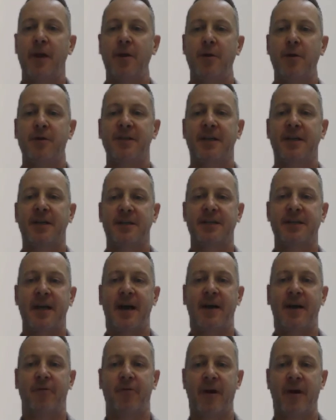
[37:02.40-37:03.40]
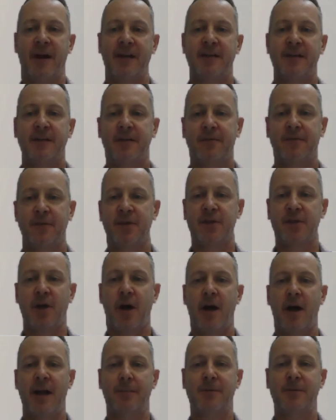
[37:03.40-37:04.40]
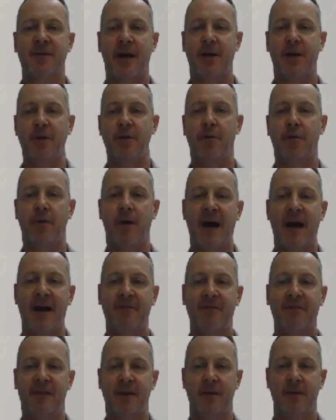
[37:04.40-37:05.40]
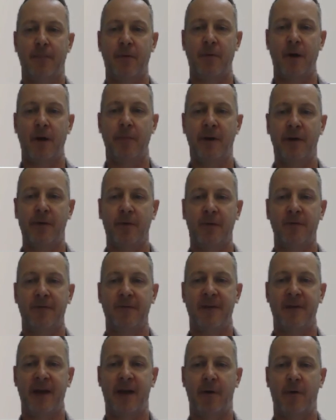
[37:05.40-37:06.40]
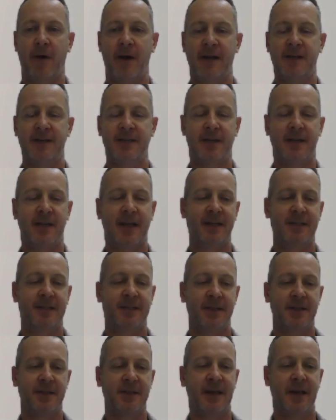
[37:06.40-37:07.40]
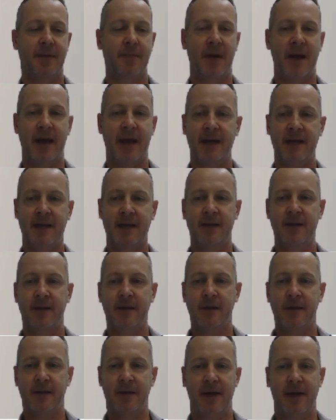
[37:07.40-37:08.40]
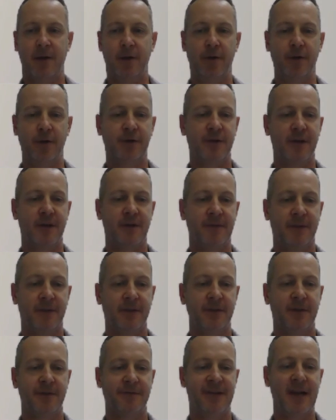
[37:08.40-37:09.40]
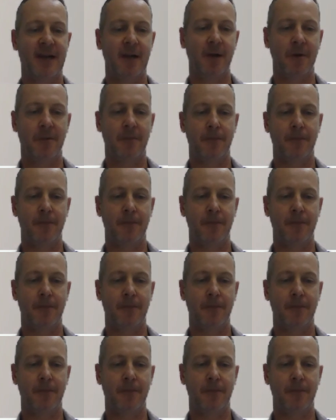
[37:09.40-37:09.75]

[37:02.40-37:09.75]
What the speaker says: you use a discount rate. For startups, how do you arrive at the appropriate or the fair rate, as this can make a huge difference to value?